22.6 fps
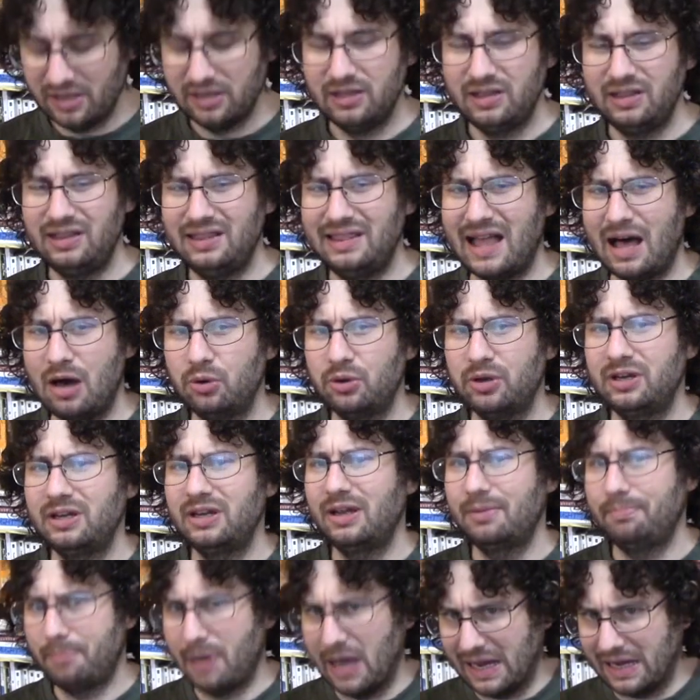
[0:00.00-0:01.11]

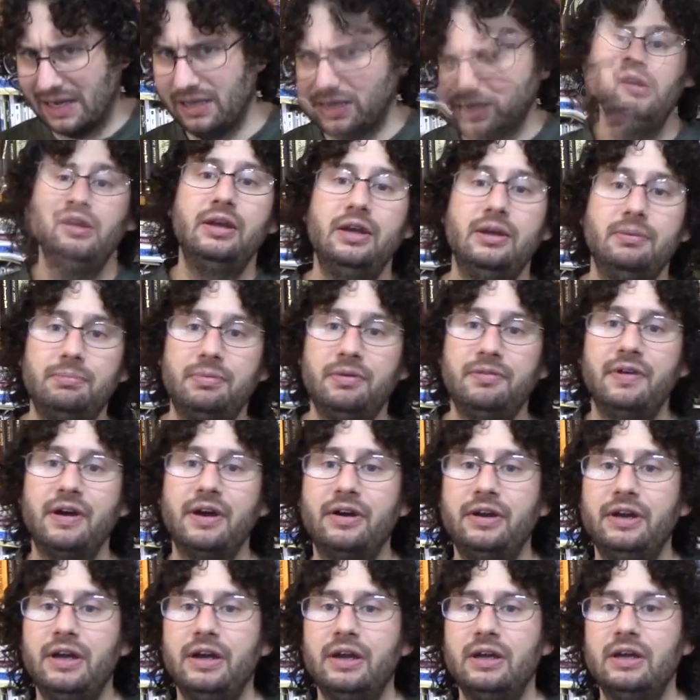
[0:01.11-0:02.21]
Laugengebäck. In
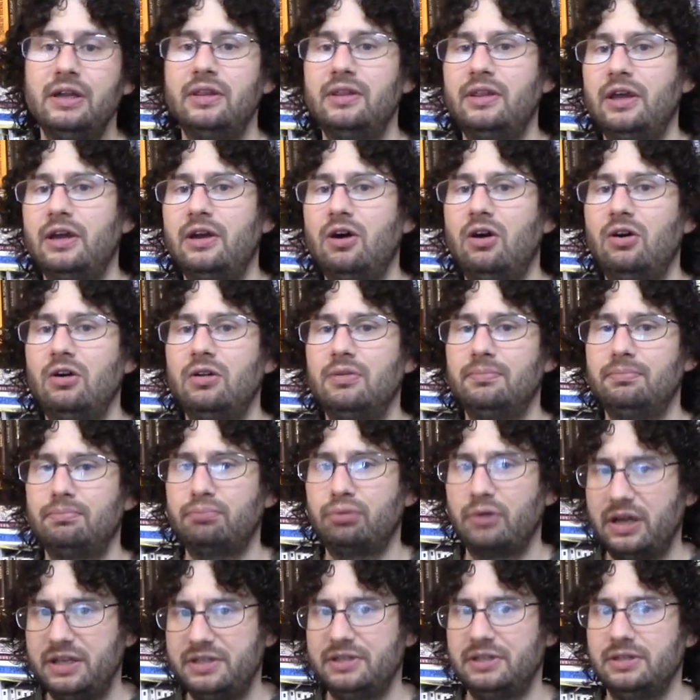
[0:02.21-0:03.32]
Bavaria, they call it
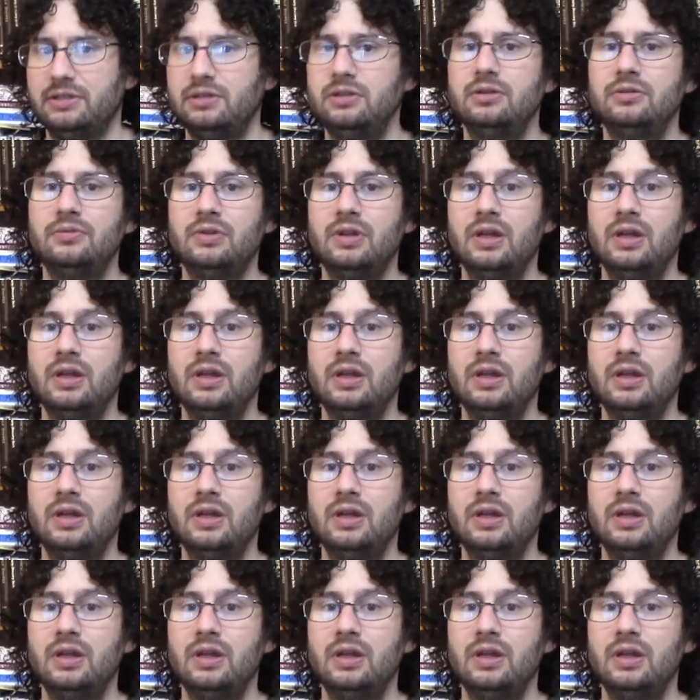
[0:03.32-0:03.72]
brez'n.